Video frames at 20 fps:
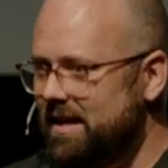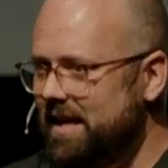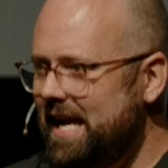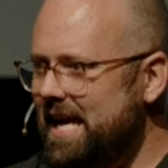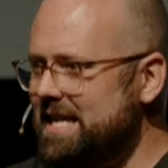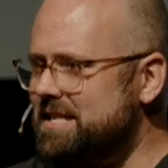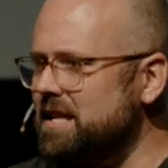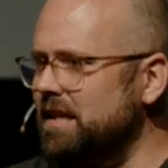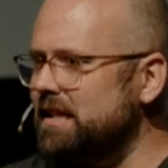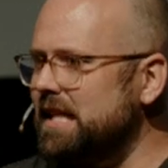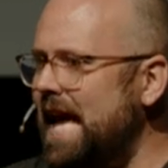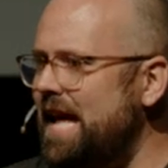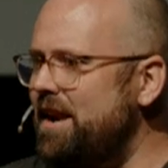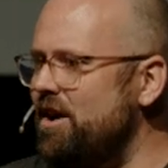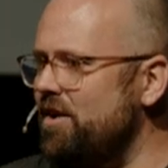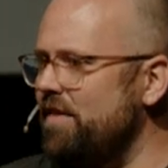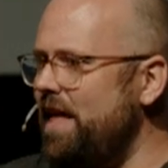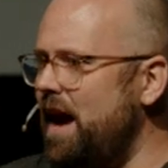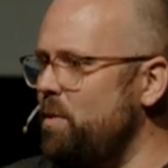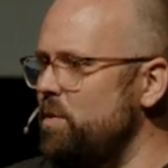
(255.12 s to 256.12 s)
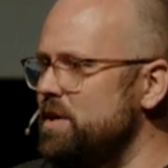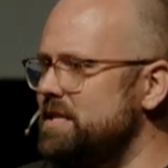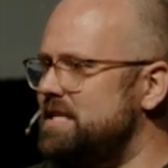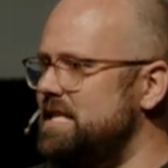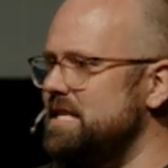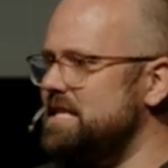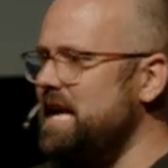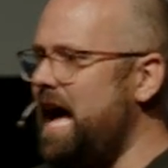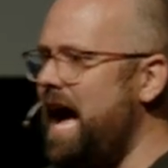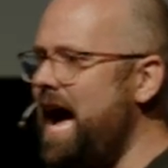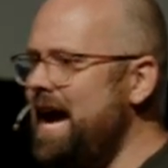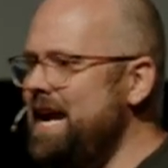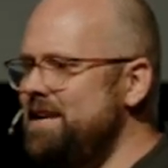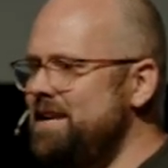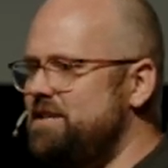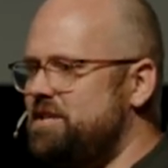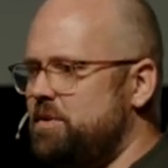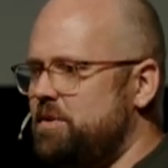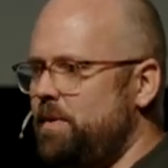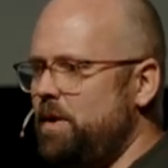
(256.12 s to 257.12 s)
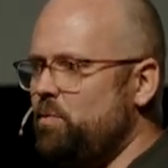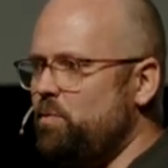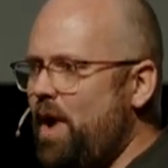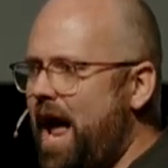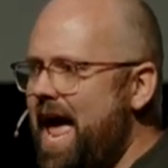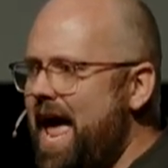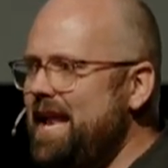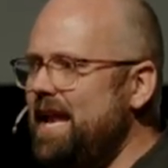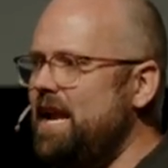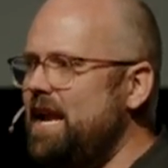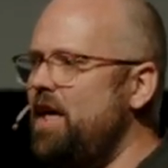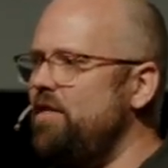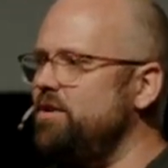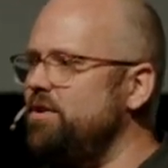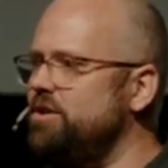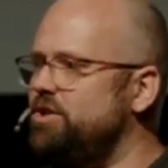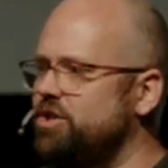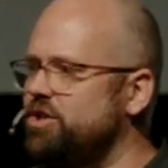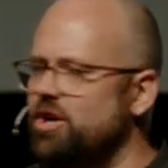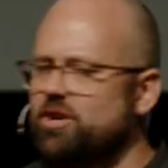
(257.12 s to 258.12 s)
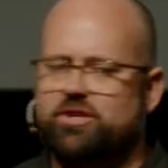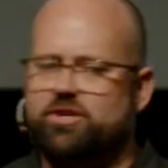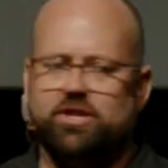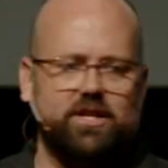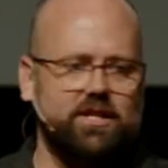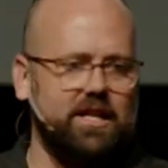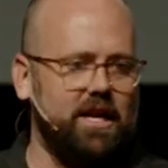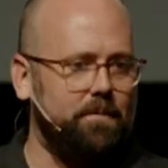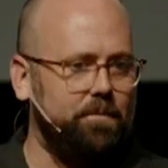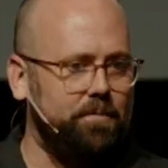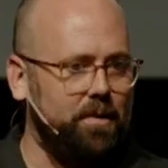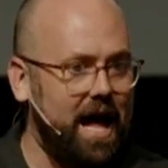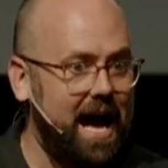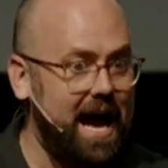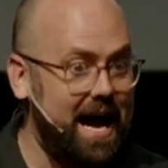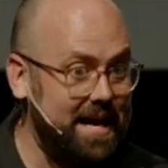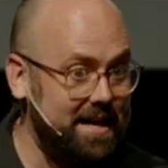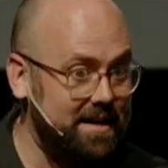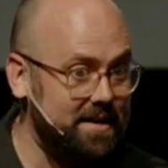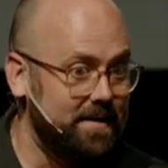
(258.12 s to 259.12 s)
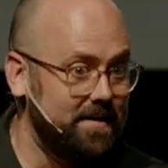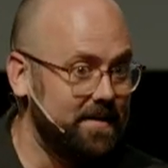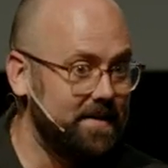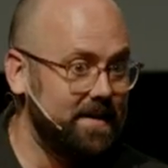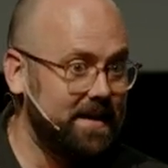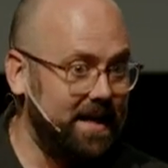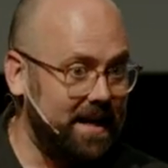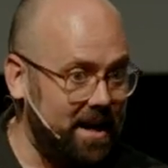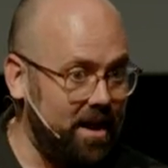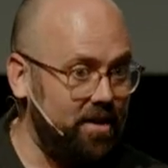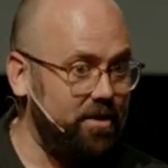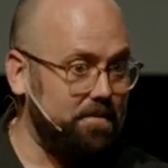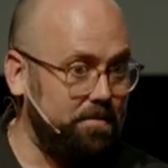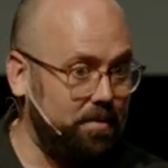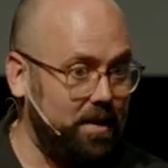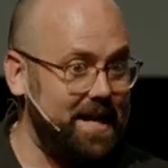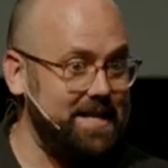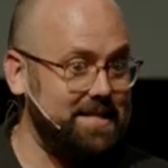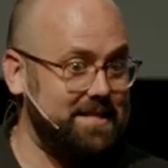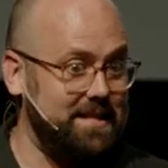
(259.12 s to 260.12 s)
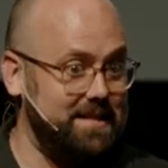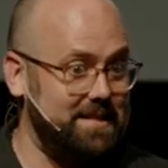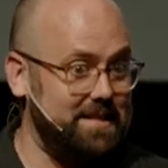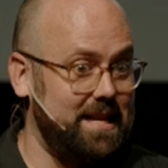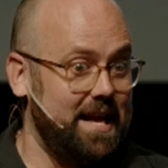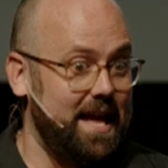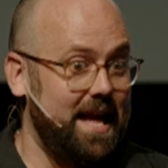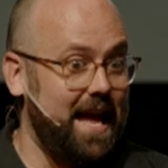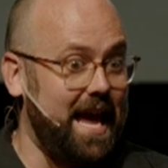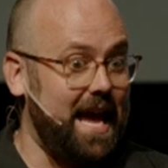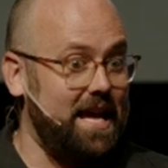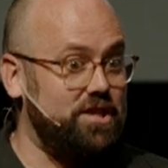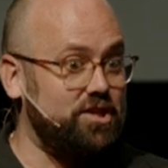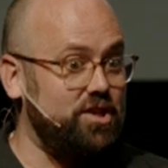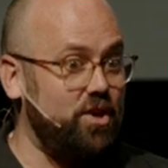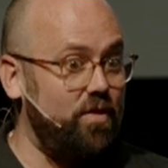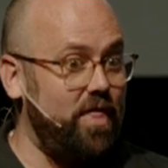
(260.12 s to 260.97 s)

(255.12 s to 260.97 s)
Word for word: It's a letter that was designed to be read in other churches and applied in other places. And so